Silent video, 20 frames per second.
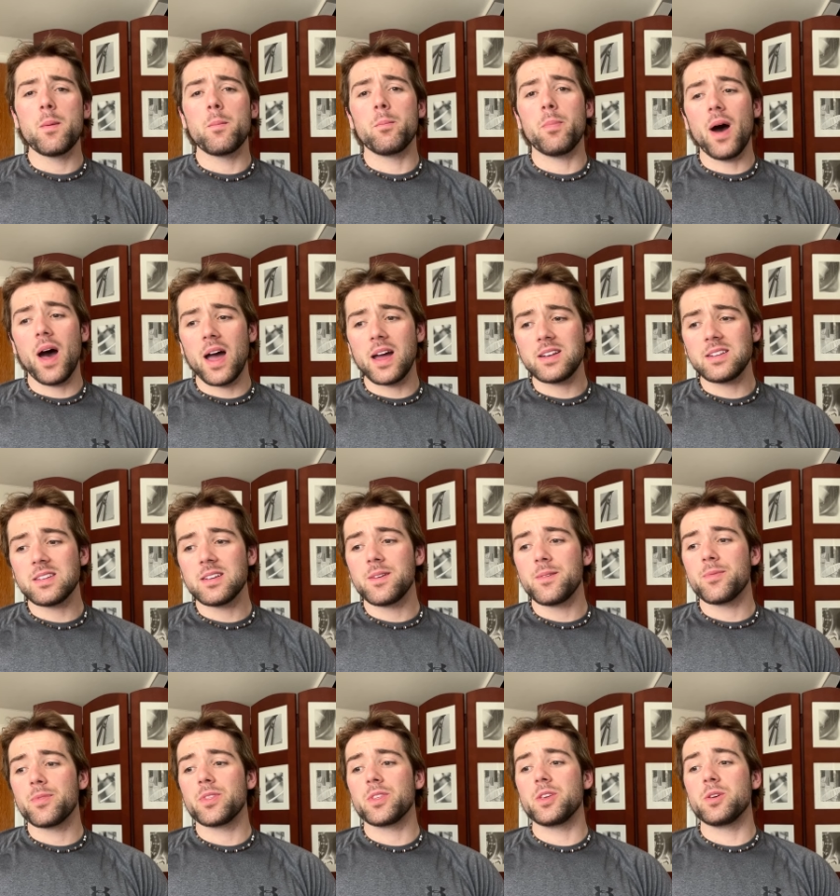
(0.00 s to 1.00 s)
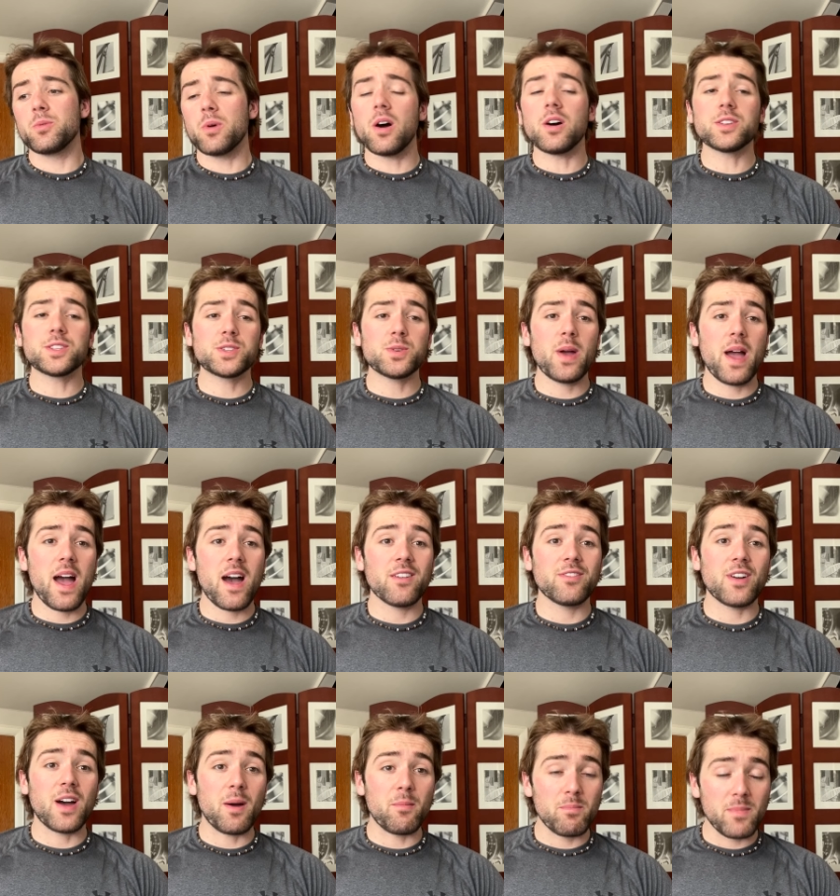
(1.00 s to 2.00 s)
But you also have
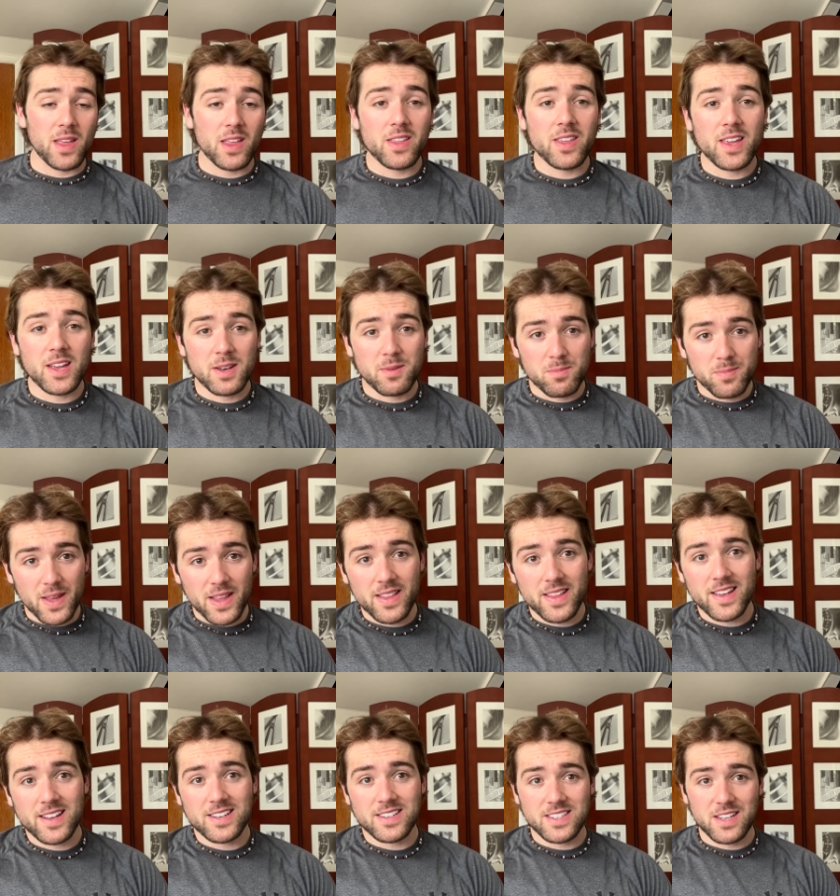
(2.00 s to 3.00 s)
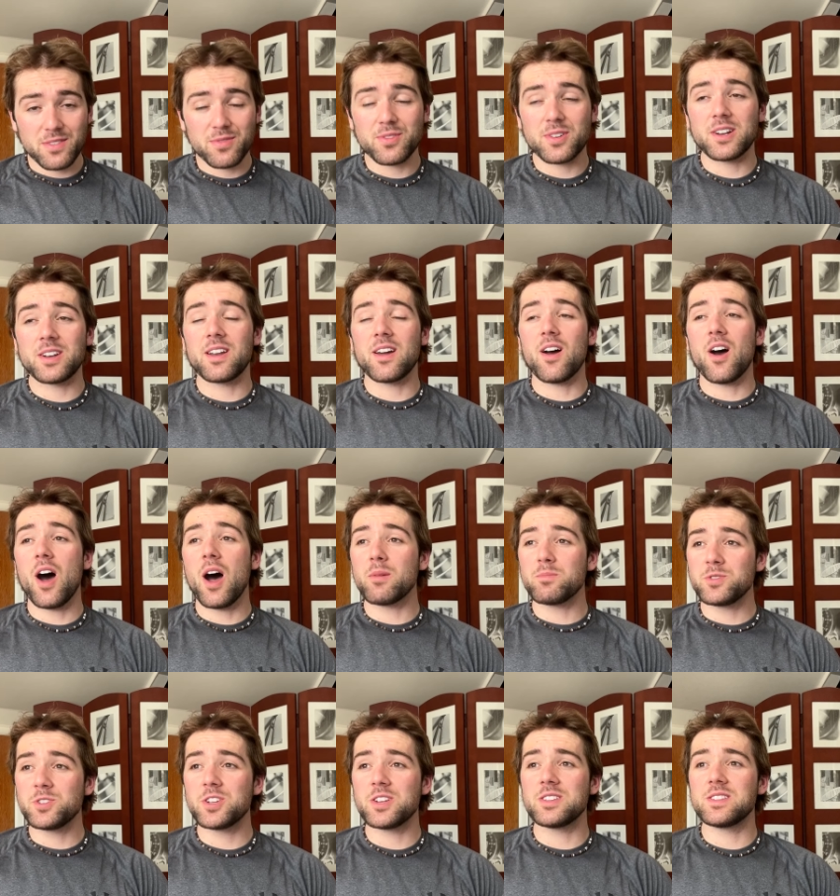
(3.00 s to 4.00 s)
a million billion different
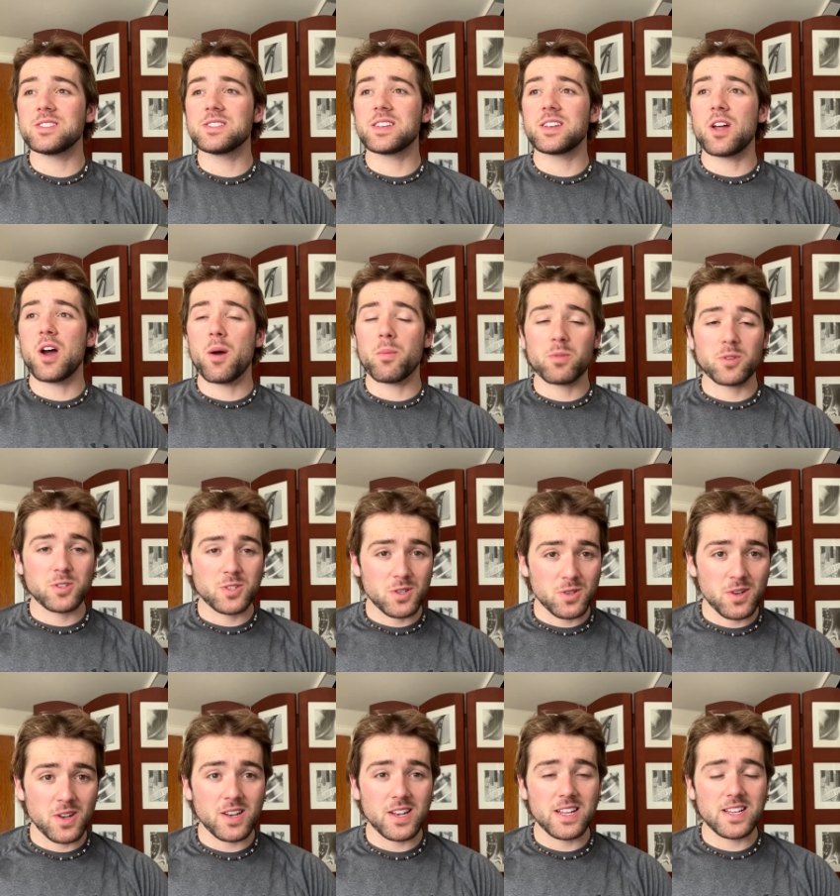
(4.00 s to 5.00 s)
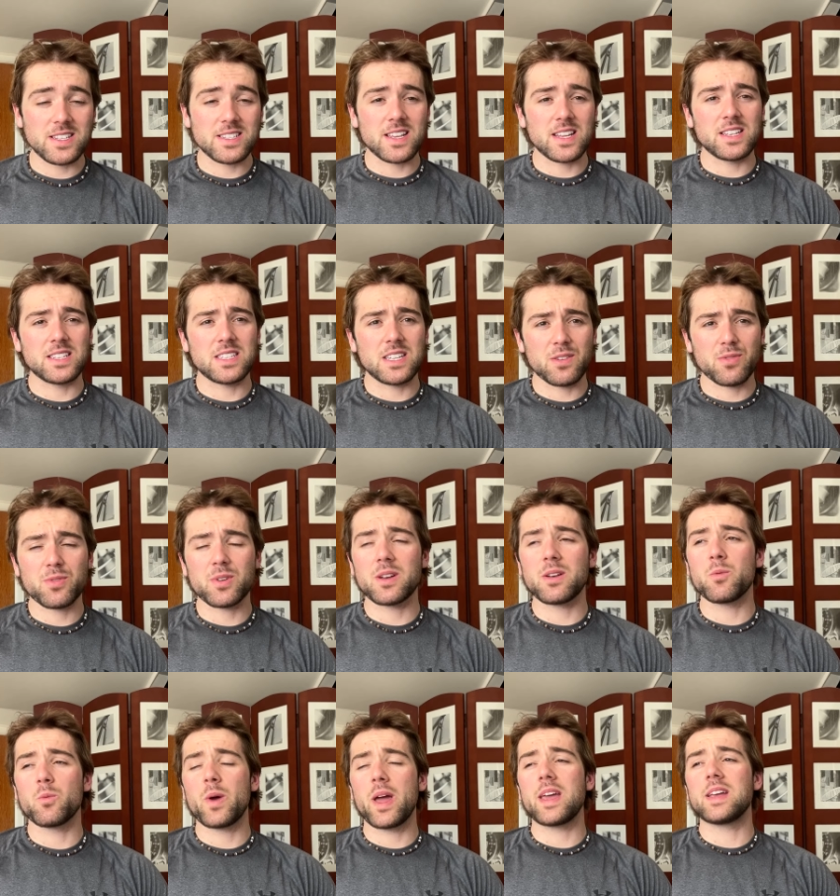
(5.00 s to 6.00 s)
options and opportunities and
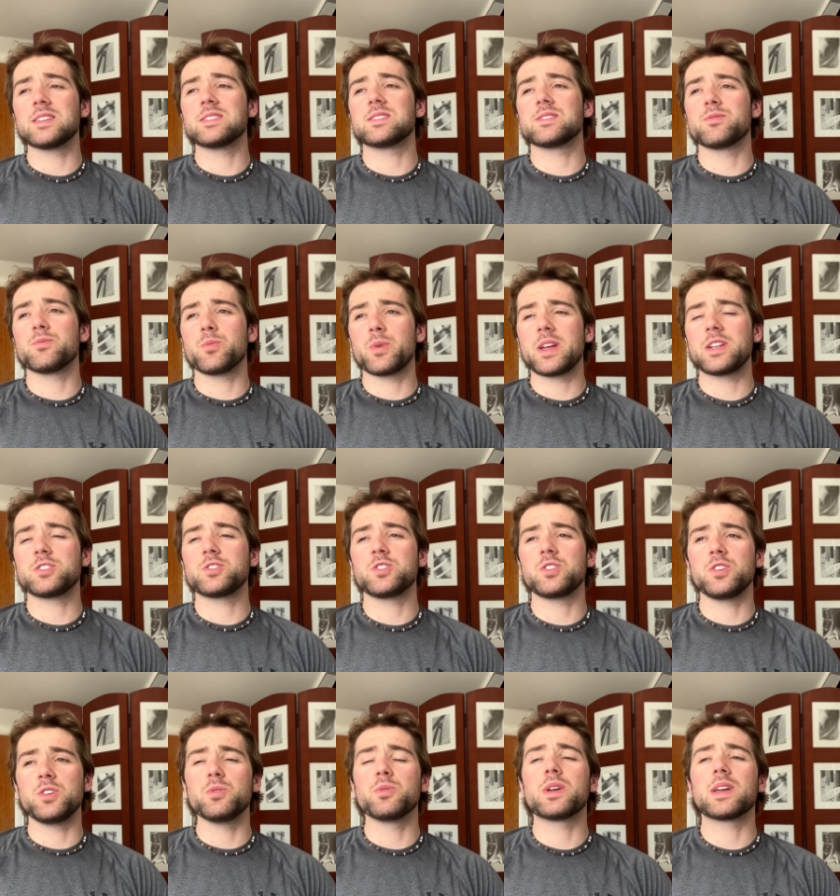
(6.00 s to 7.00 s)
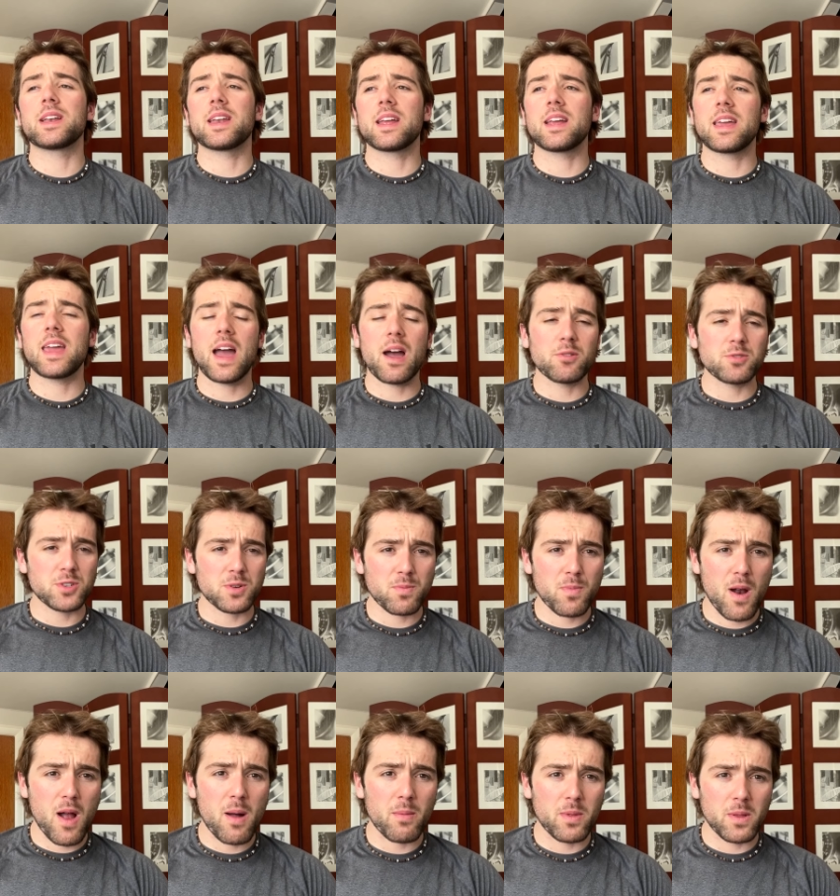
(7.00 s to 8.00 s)
different ways of which you can encounter
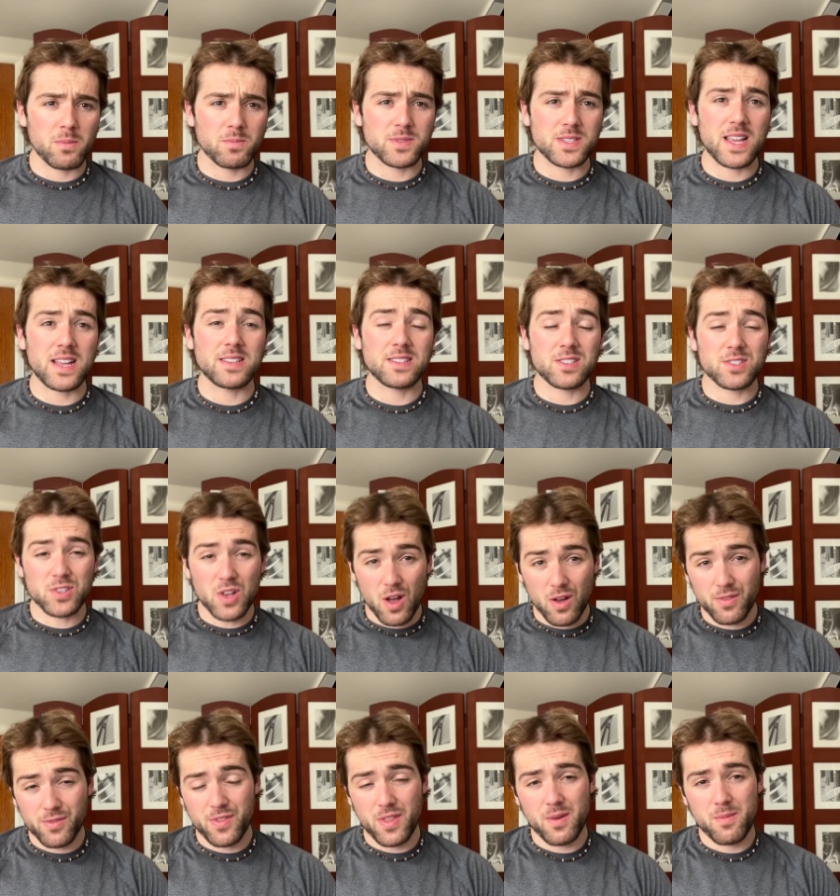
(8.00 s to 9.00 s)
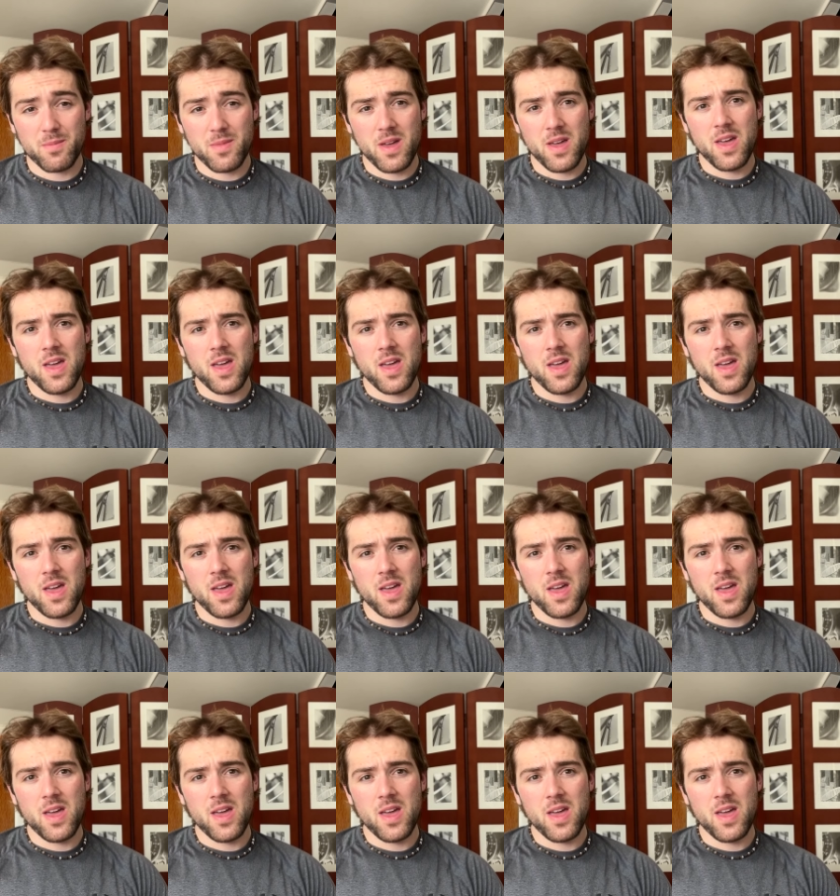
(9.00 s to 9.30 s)
problems and solve them.